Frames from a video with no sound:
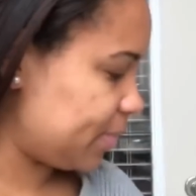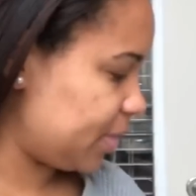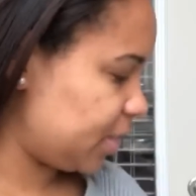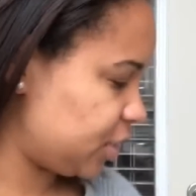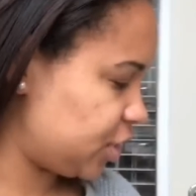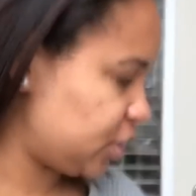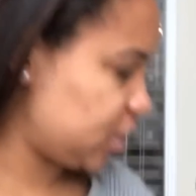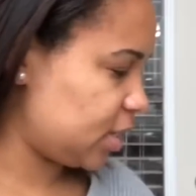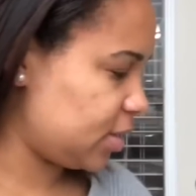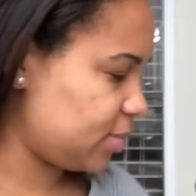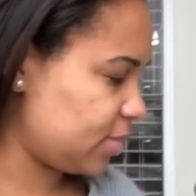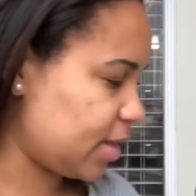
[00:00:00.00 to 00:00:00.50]

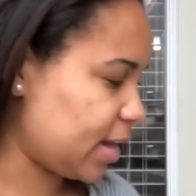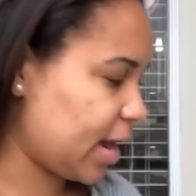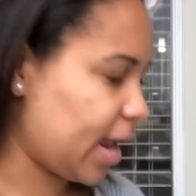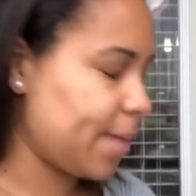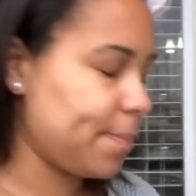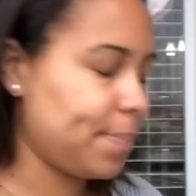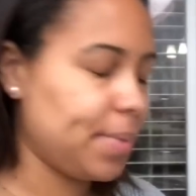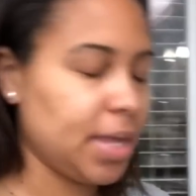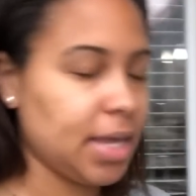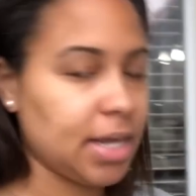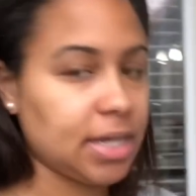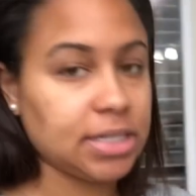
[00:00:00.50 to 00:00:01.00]
mention that I
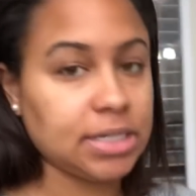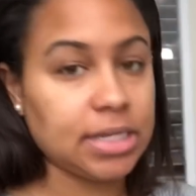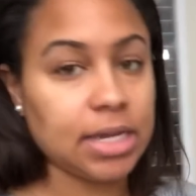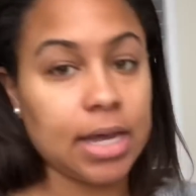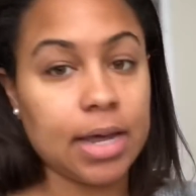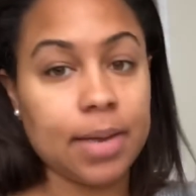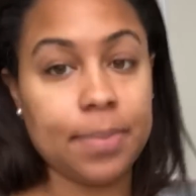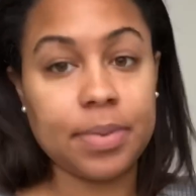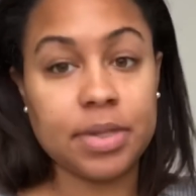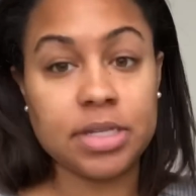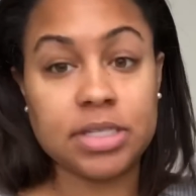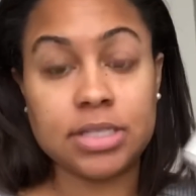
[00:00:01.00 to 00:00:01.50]
picked
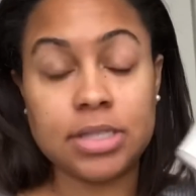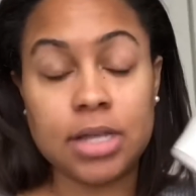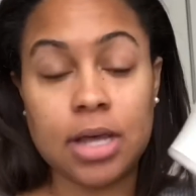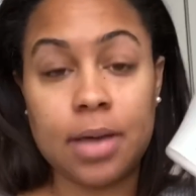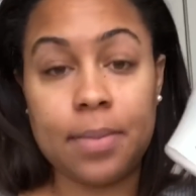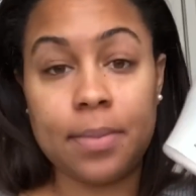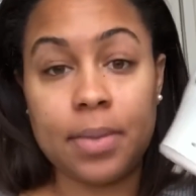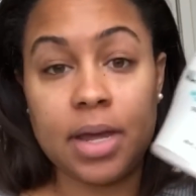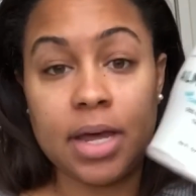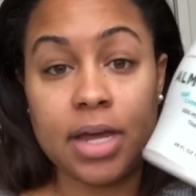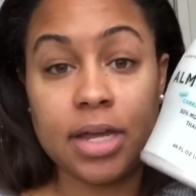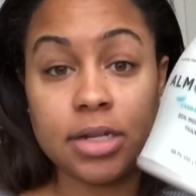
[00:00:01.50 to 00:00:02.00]
up
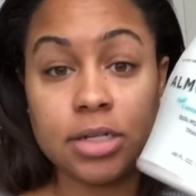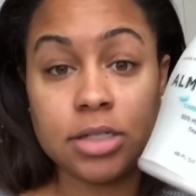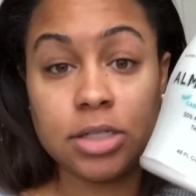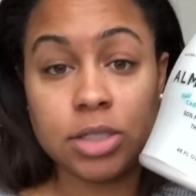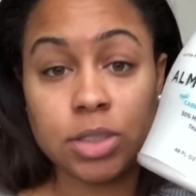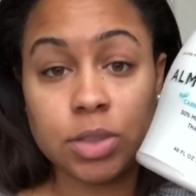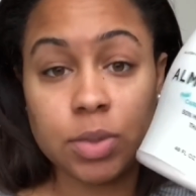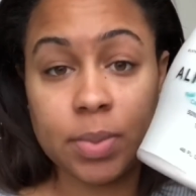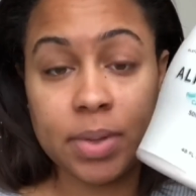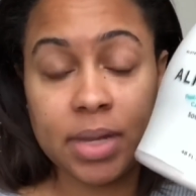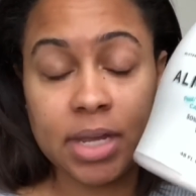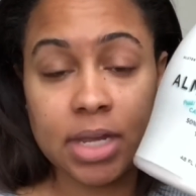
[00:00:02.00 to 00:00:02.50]
some
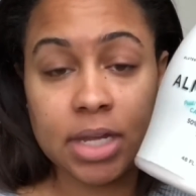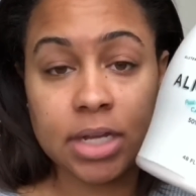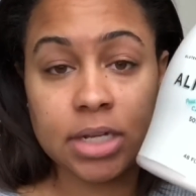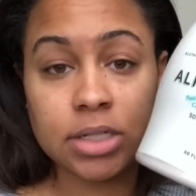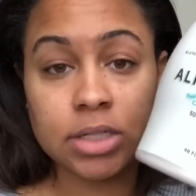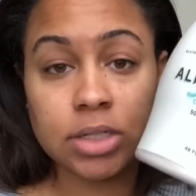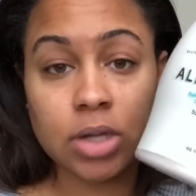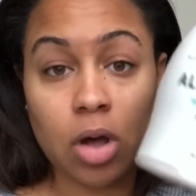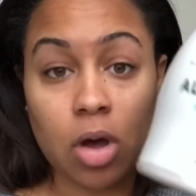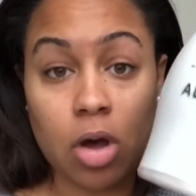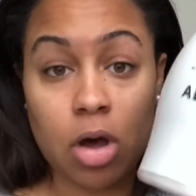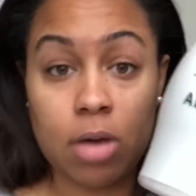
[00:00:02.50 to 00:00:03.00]

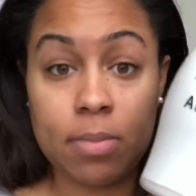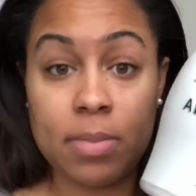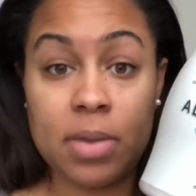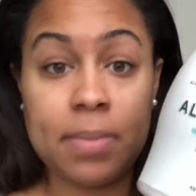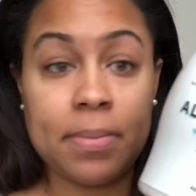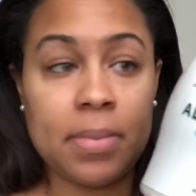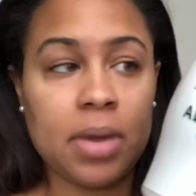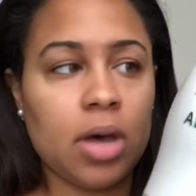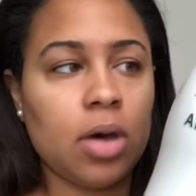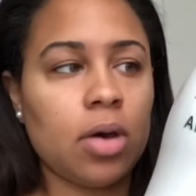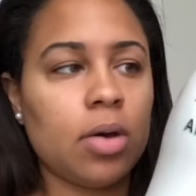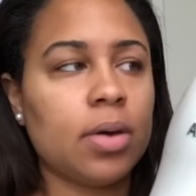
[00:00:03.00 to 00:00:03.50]
unsweetened almond
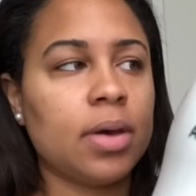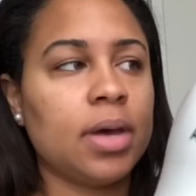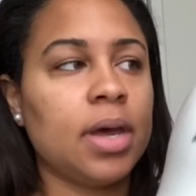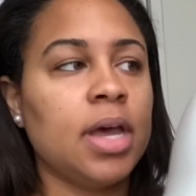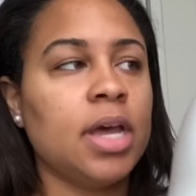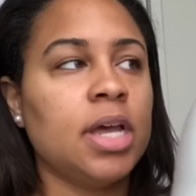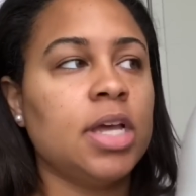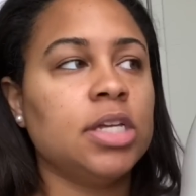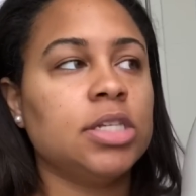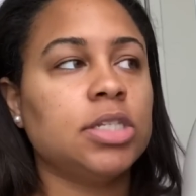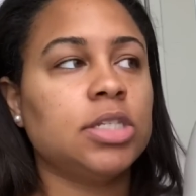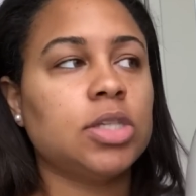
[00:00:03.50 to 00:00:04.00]
milk.
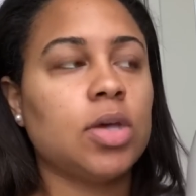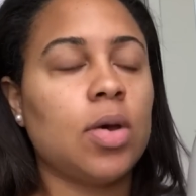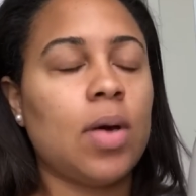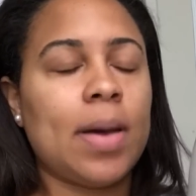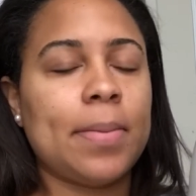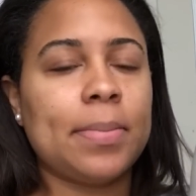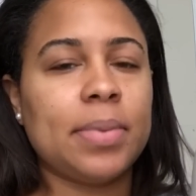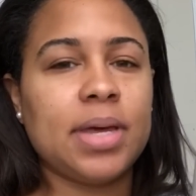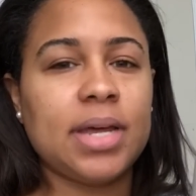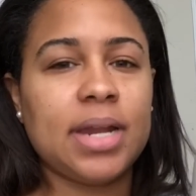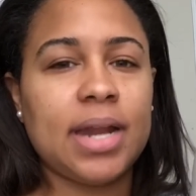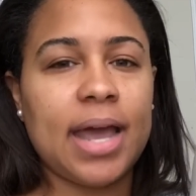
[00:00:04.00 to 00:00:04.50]
So
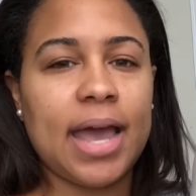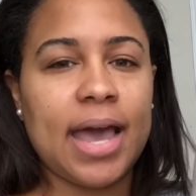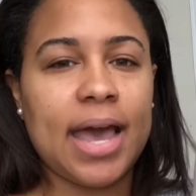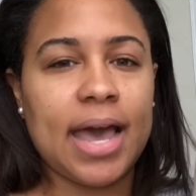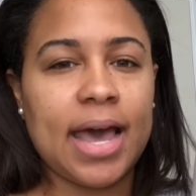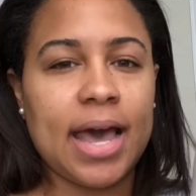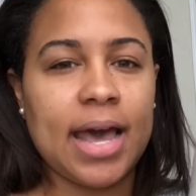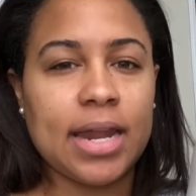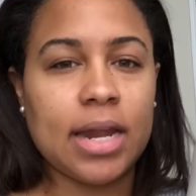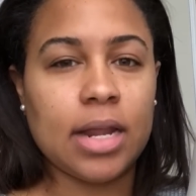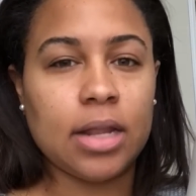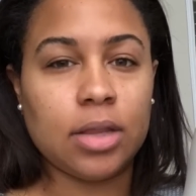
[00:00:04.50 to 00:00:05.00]
I'm gonna
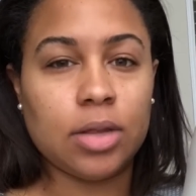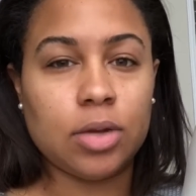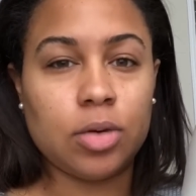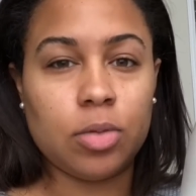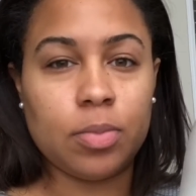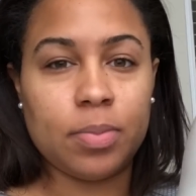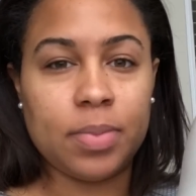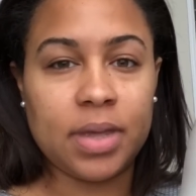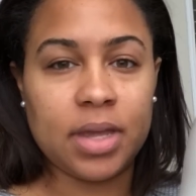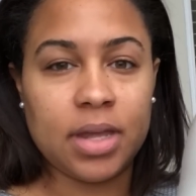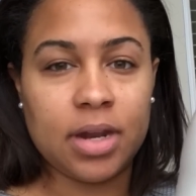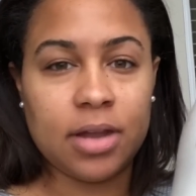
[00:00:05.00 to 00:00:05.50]
add a little
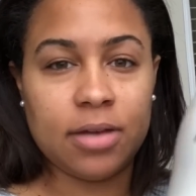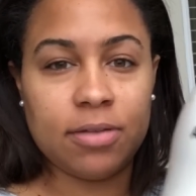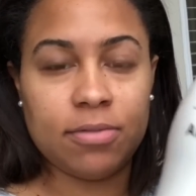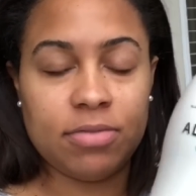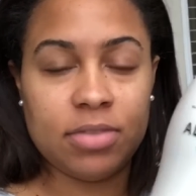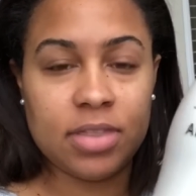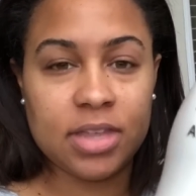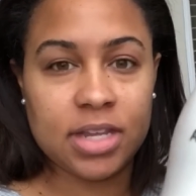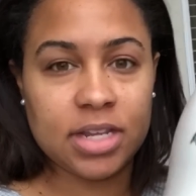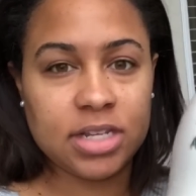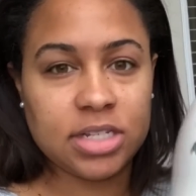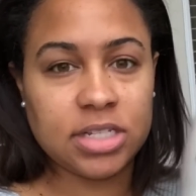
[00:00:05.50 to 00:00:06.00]
bit of
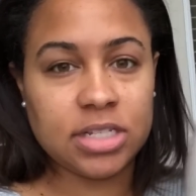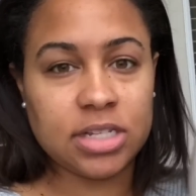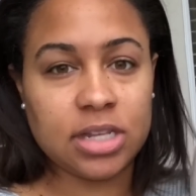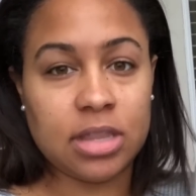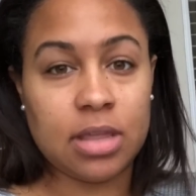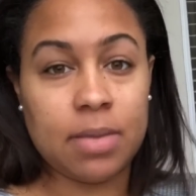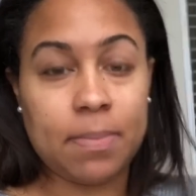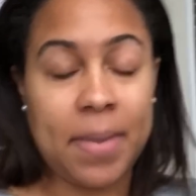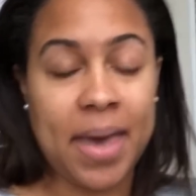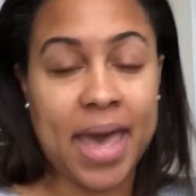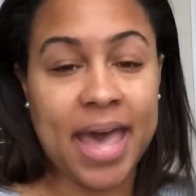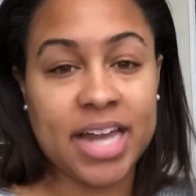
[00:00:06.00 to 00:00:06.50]
this to
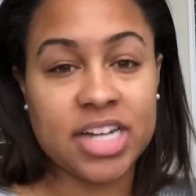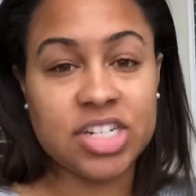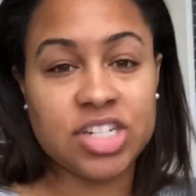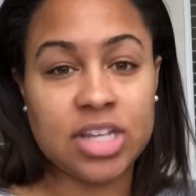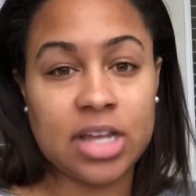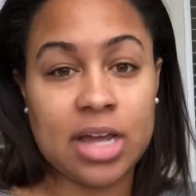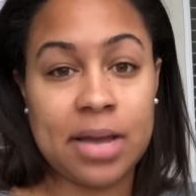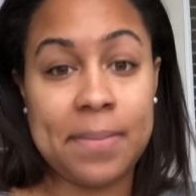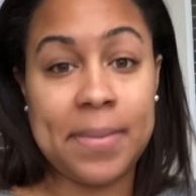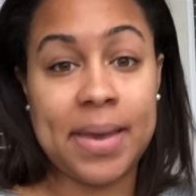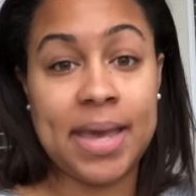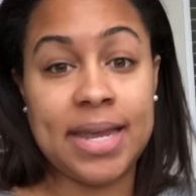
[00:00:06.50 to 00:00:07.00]
the batch
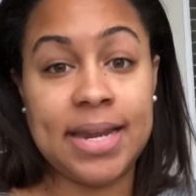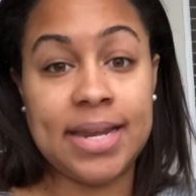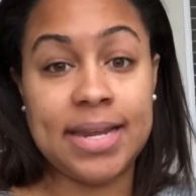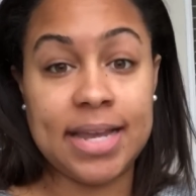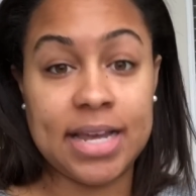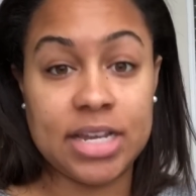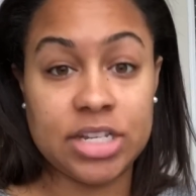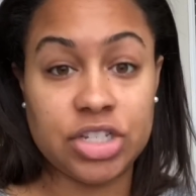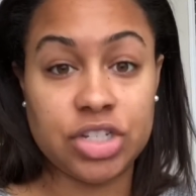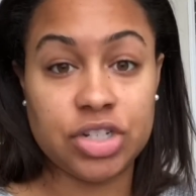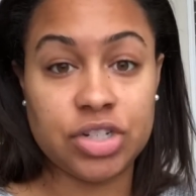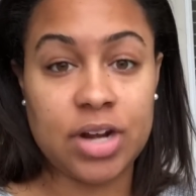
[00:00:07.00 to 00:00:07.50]
that I made
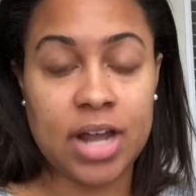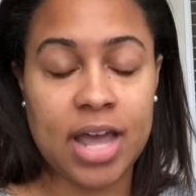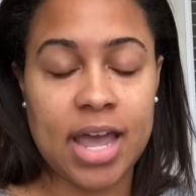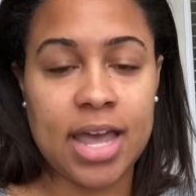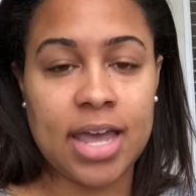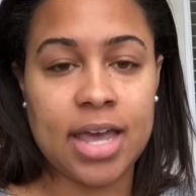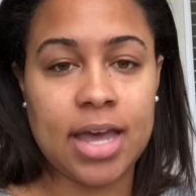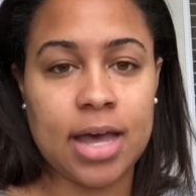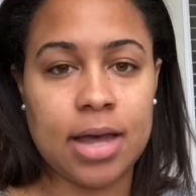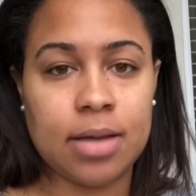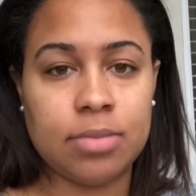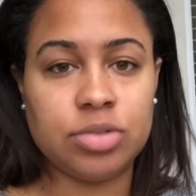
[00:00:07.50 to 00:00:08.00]

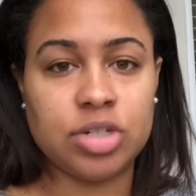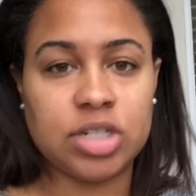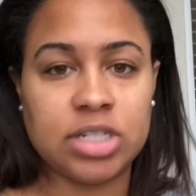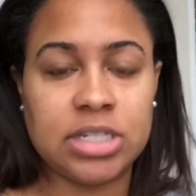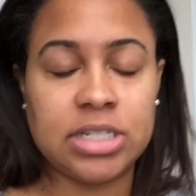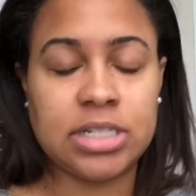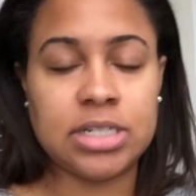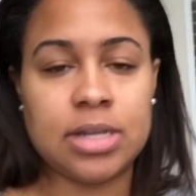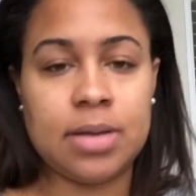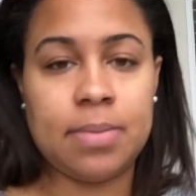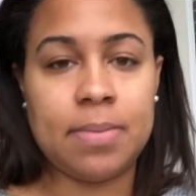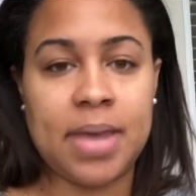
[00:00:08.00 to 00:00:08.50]
yesterday,
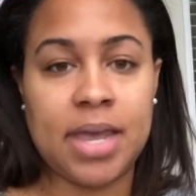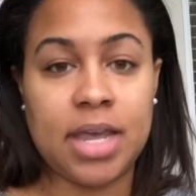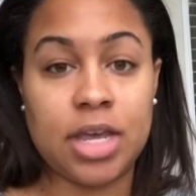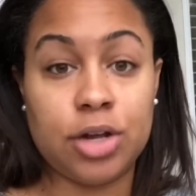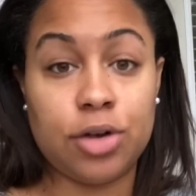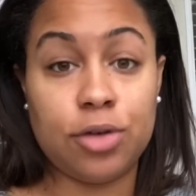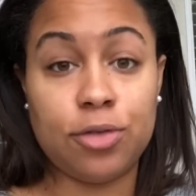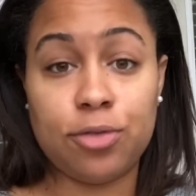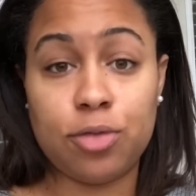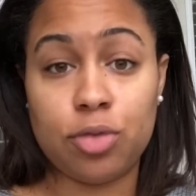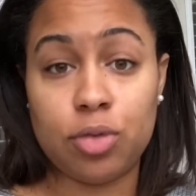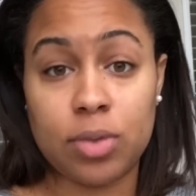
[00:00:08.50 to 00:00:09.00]
just to make it
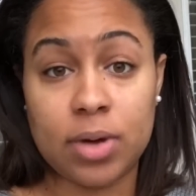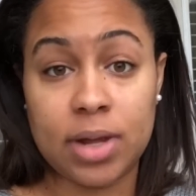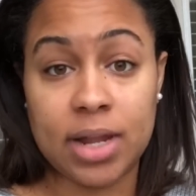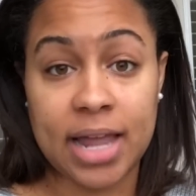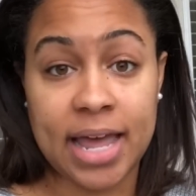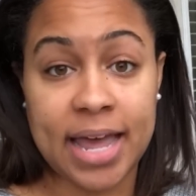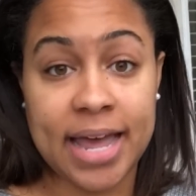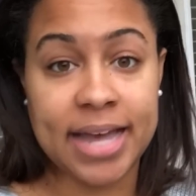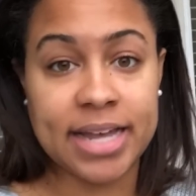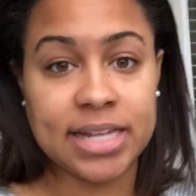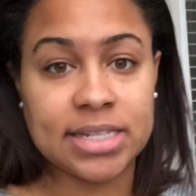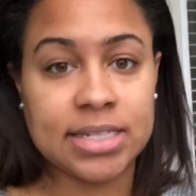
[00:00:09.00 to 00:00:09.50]
a full
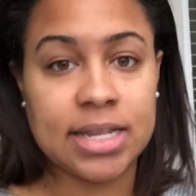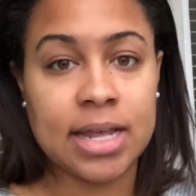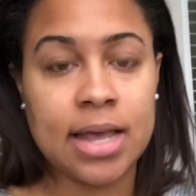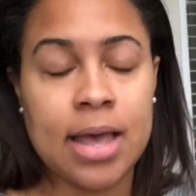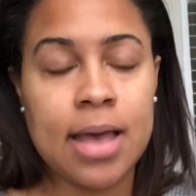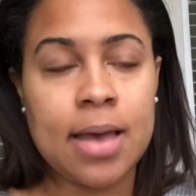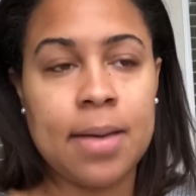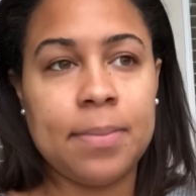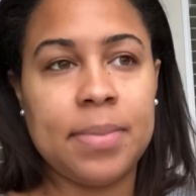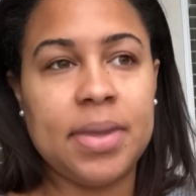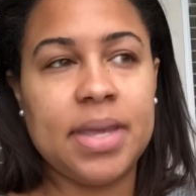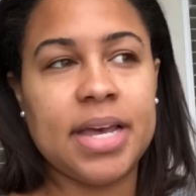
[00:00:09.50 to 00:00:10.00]
glass,
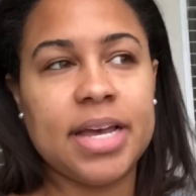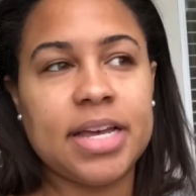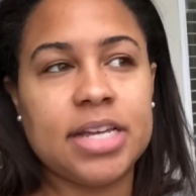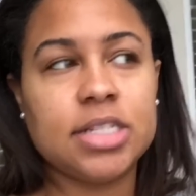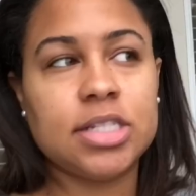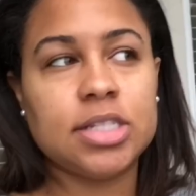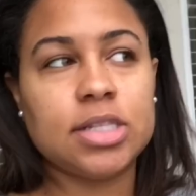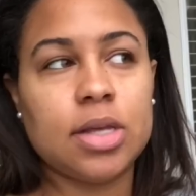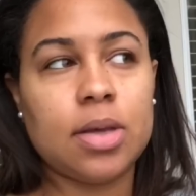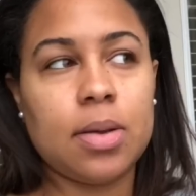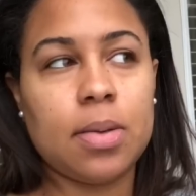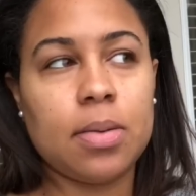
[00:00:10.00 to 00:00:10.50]

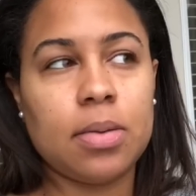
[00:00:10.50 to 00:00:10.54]
because